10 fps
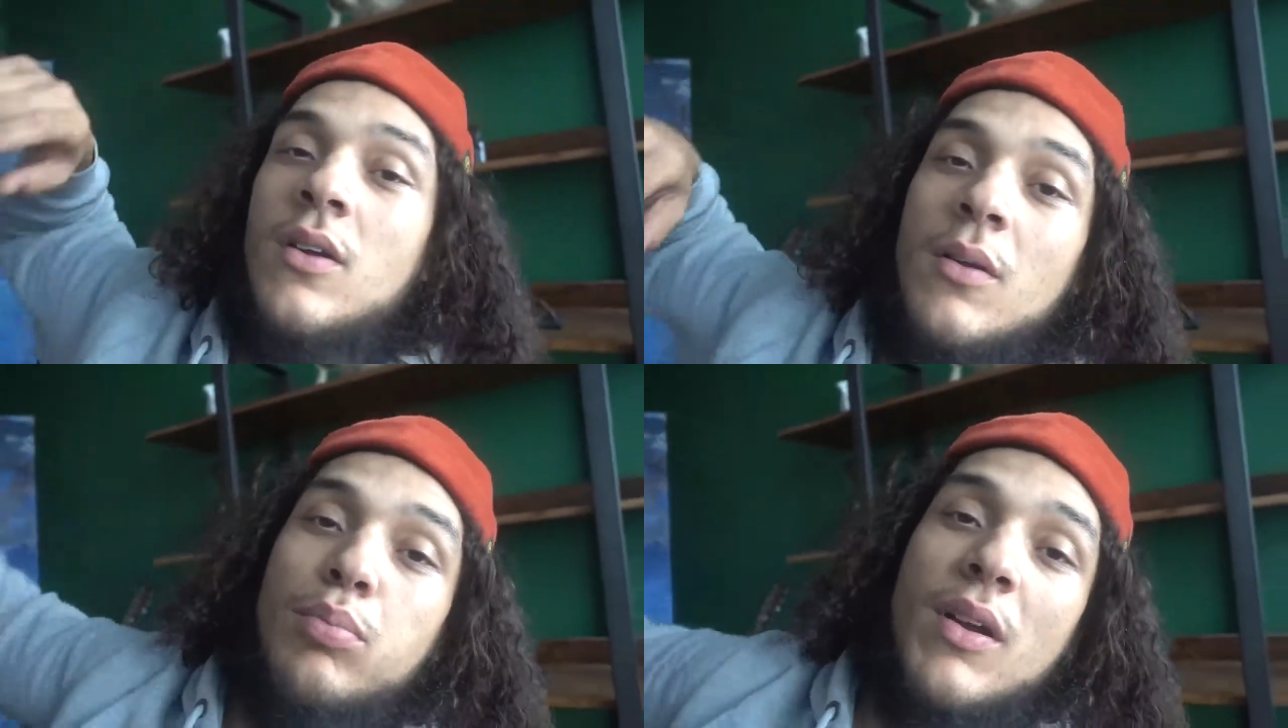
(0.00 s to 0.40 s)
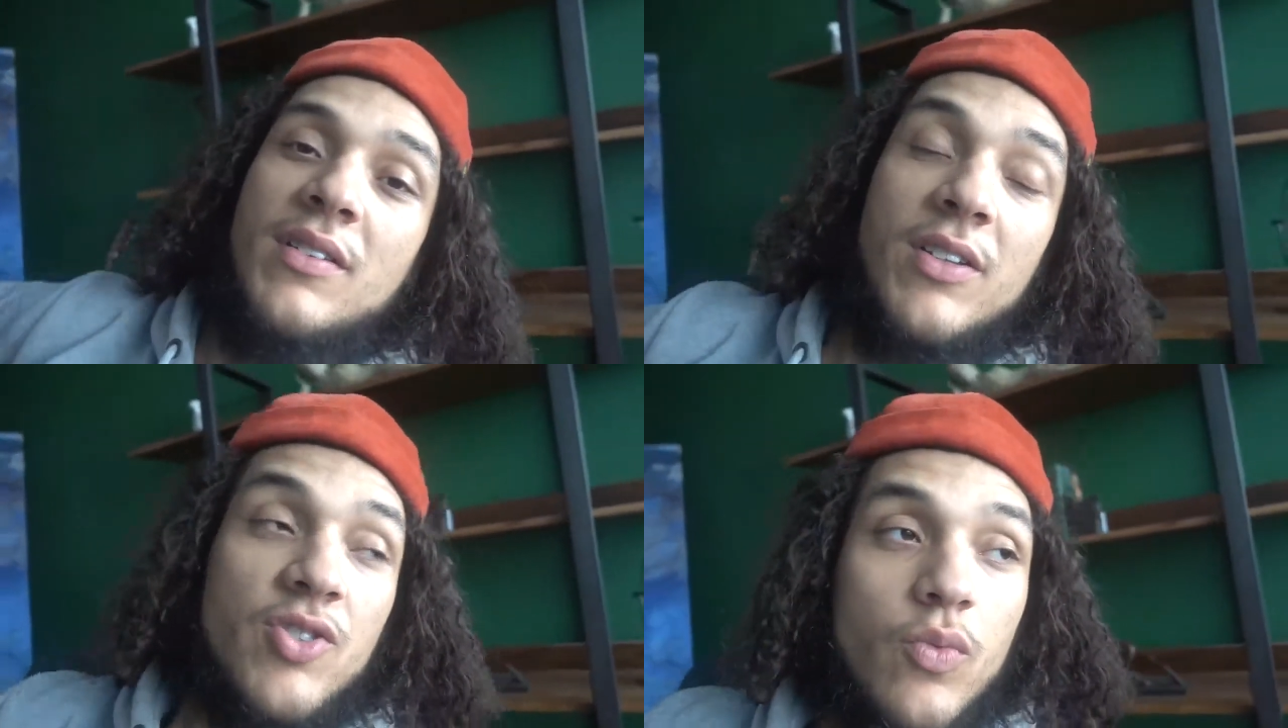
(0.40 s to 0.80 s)

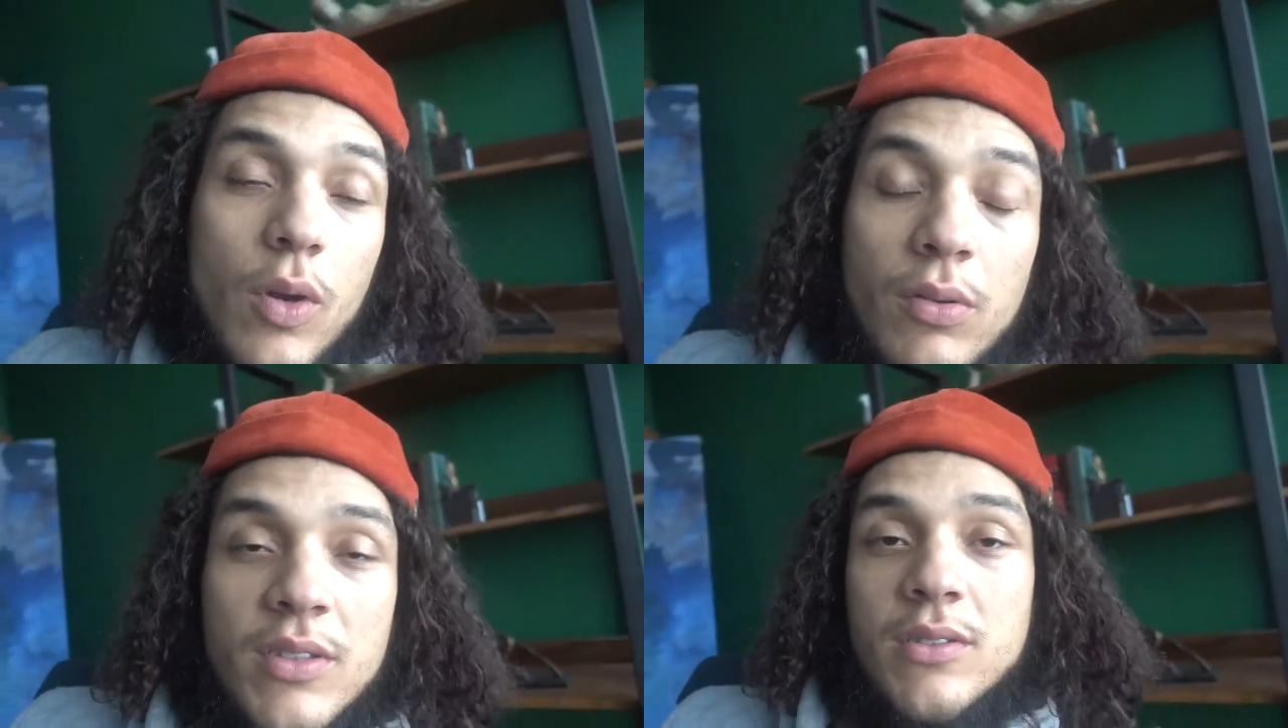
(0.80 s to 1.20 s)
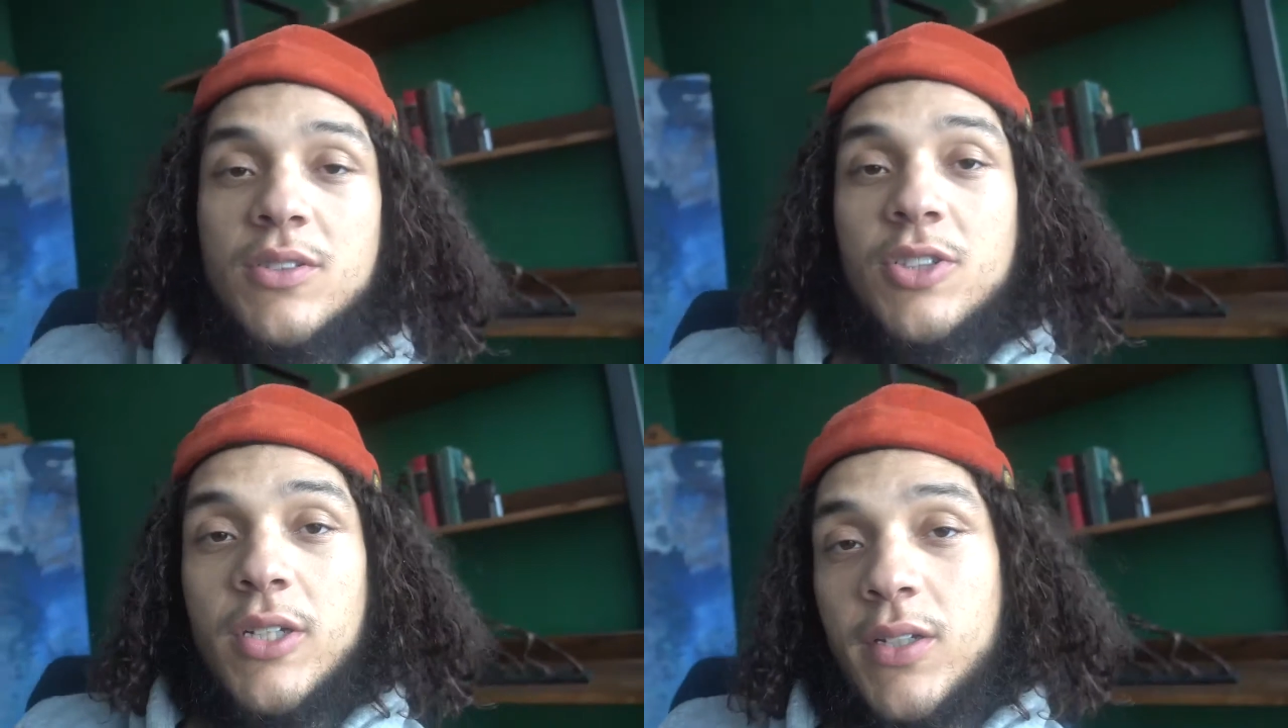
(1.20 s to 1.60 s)
presidential rollies and
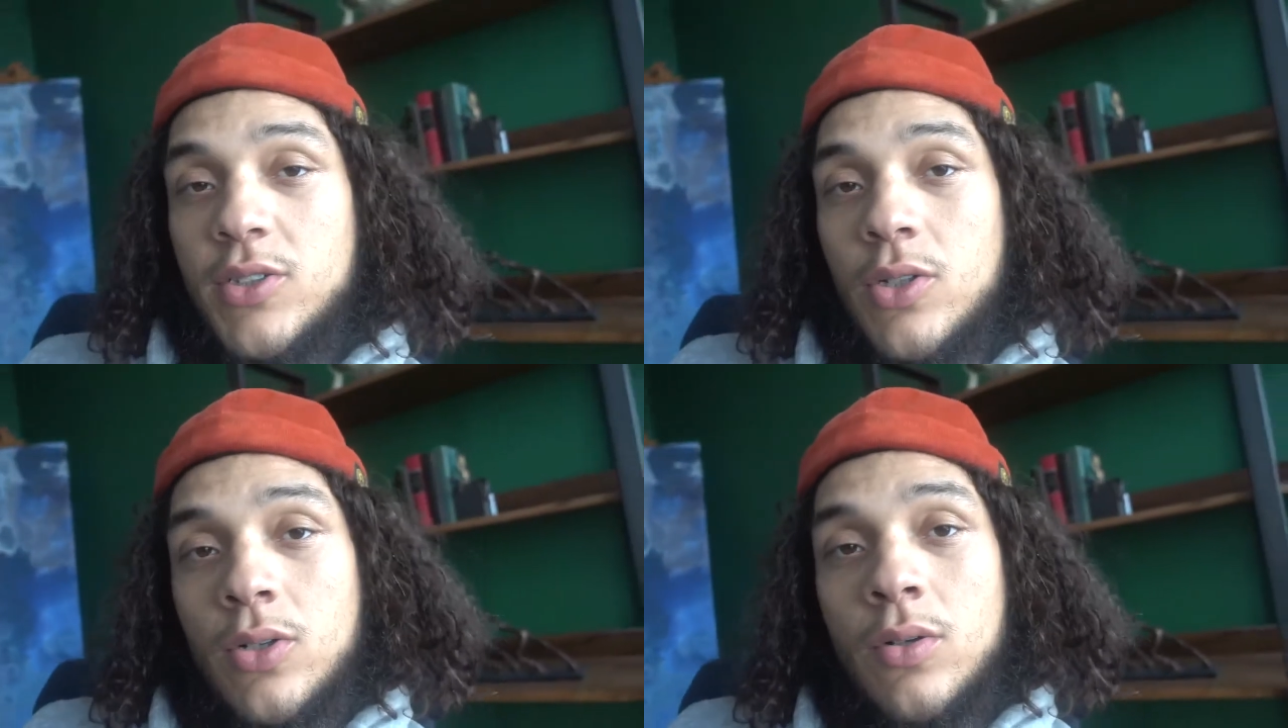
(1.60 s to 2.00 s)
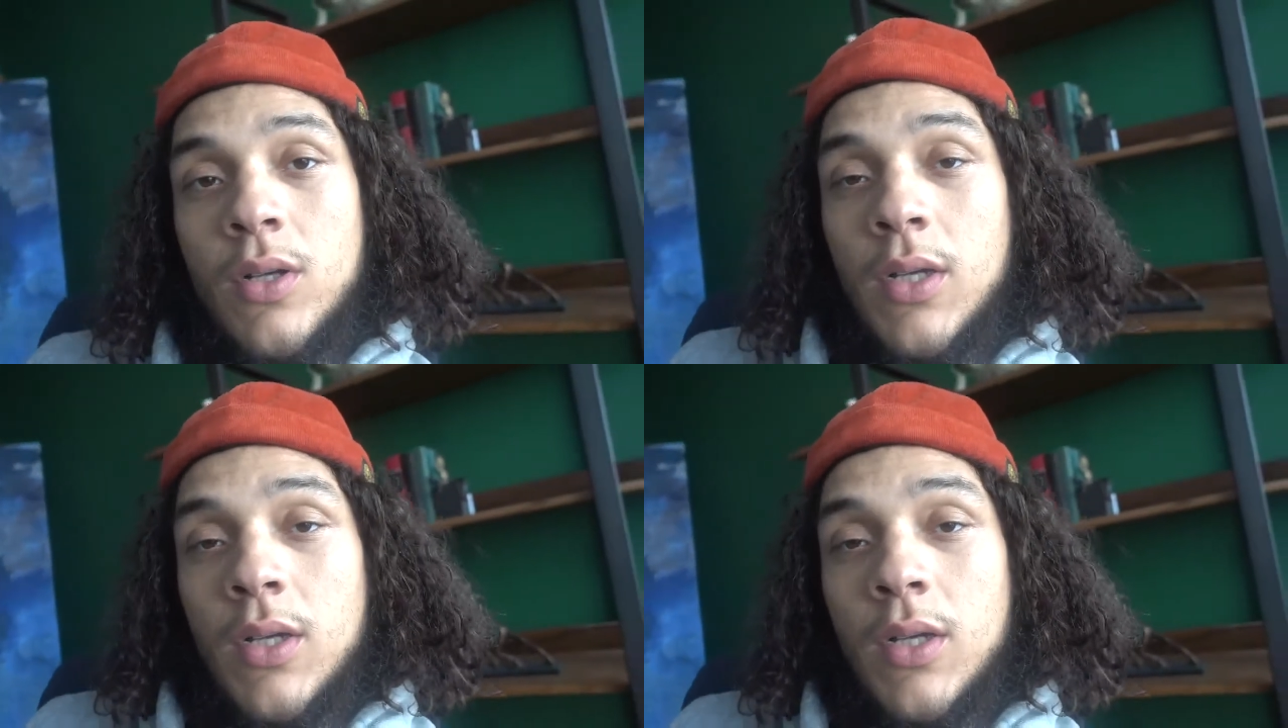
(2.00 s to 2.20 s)
shit. So,